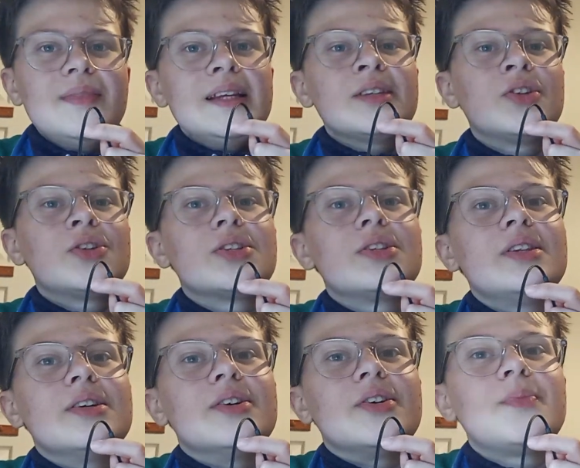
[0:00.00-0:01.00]
such as
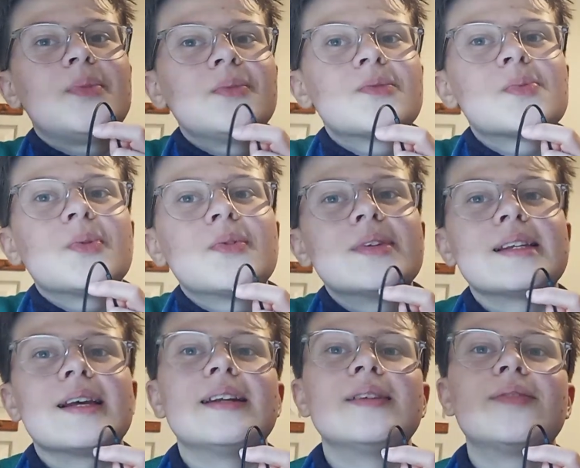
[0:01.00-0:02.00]
the immune response
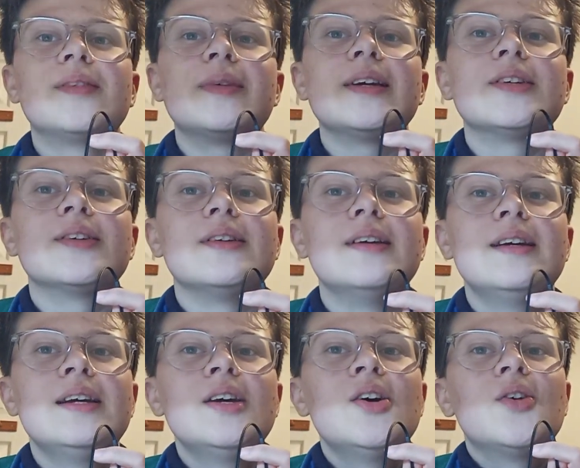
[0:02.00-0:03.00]
and inflammation
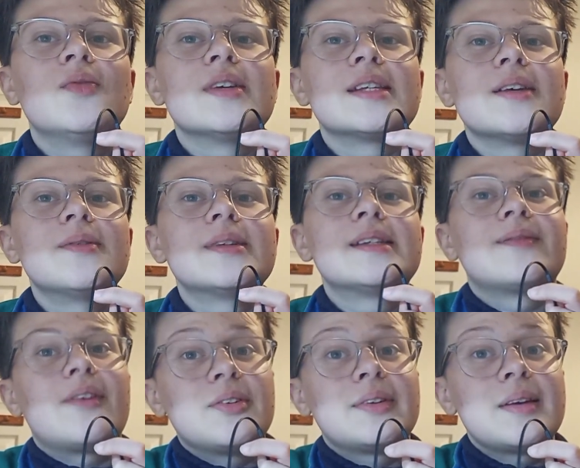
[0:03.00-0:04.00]
of the cells
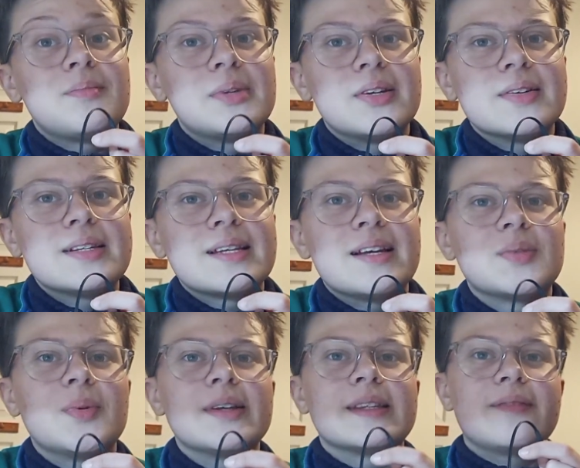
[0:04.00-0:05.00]
surrounding the implants, as well
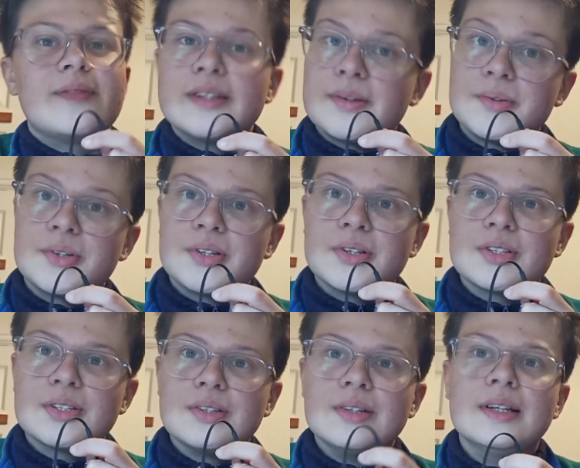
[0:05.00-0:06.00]
as the physical
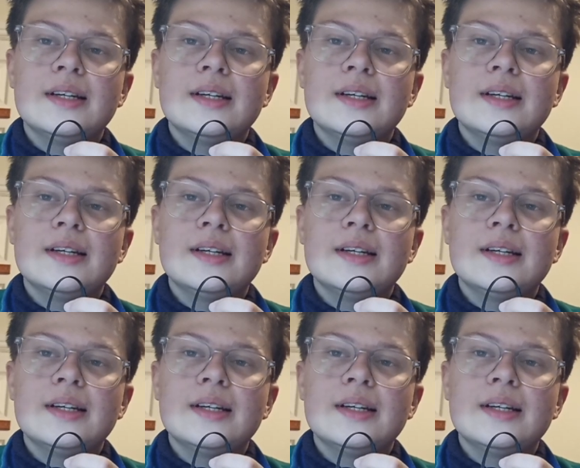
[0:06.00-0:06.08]
structure.